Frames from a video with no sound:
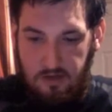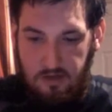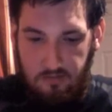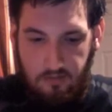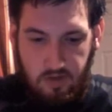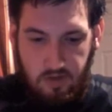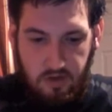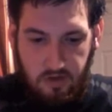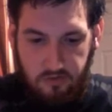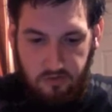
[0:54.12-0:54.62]

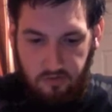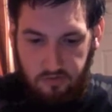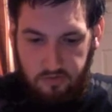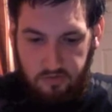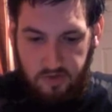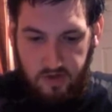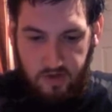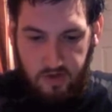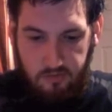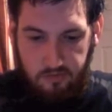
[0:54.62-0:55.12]
initial
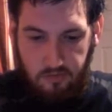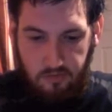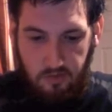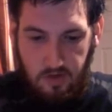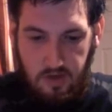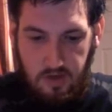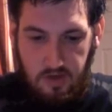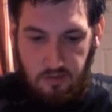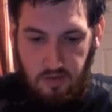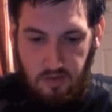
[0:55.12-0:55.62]
setup for
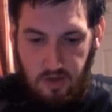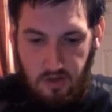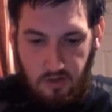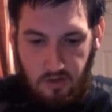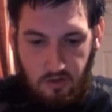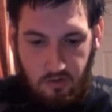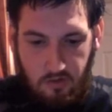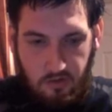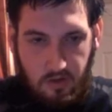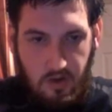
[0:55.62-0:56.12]

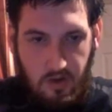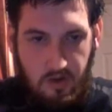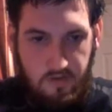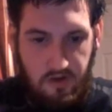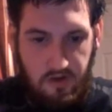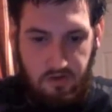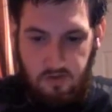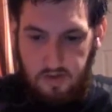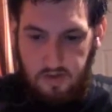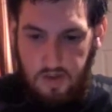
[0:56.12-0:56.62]
email,
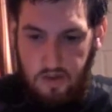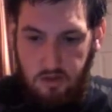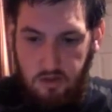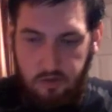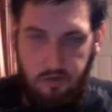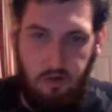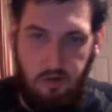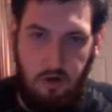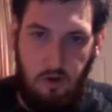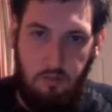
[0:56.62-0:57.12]
contacts, and
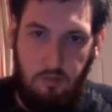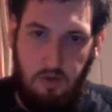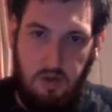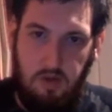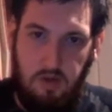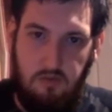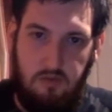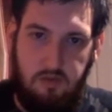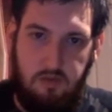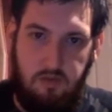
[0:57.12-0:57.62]
calendar, I'm going to
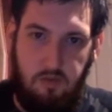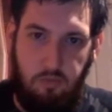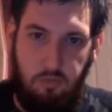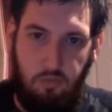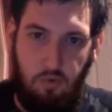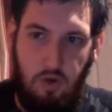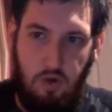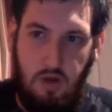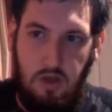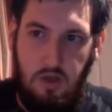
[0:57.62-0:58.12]
give it to the
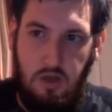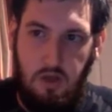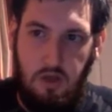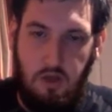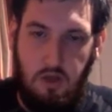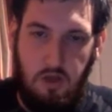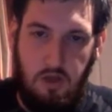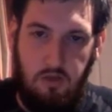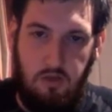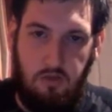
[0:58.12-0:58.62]
pre.
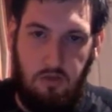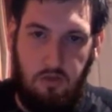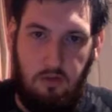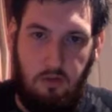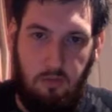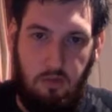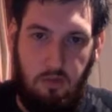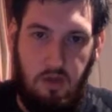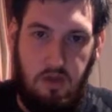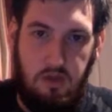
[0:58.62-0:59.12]
It's a
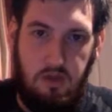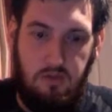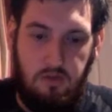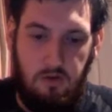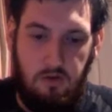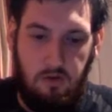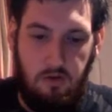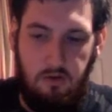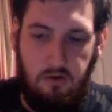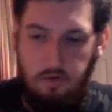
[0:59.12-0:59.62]
little bit
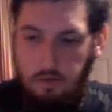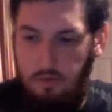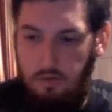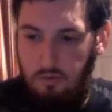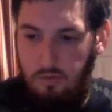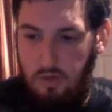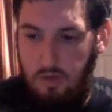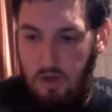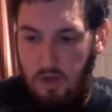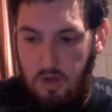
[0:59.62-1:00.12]
easier to
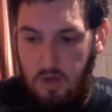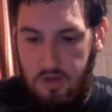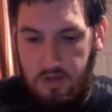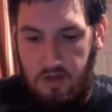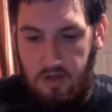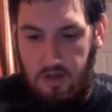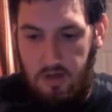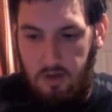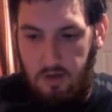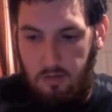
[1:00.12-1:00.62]
do.
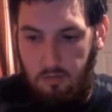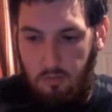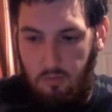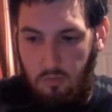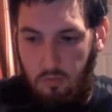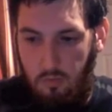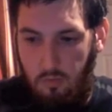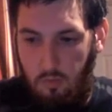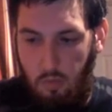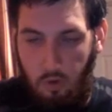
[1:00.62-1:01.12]

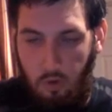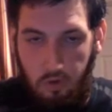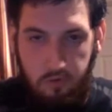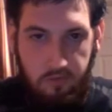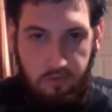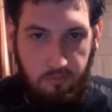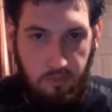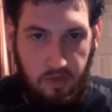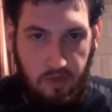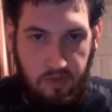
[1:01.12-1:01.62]

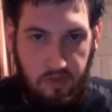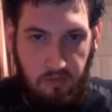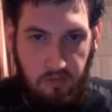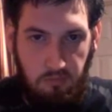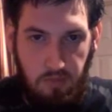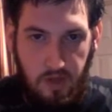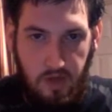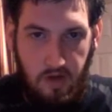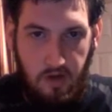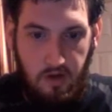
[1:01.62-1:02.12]
Works, I
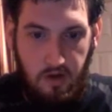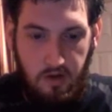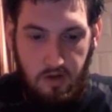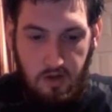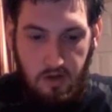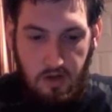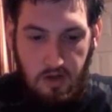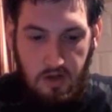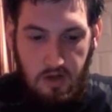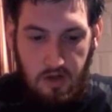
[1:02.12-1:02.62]
think, better.
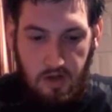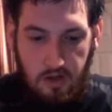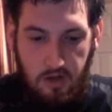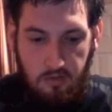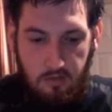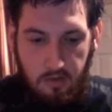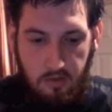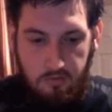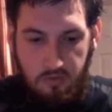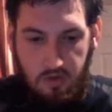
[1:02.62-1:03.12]

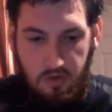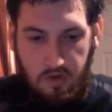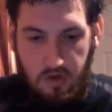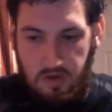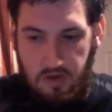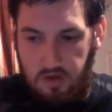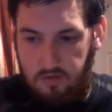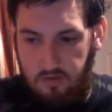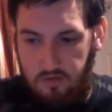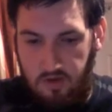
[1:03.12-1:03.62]
I'm going to
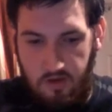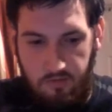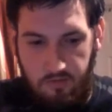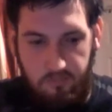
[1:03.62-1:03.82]
give it up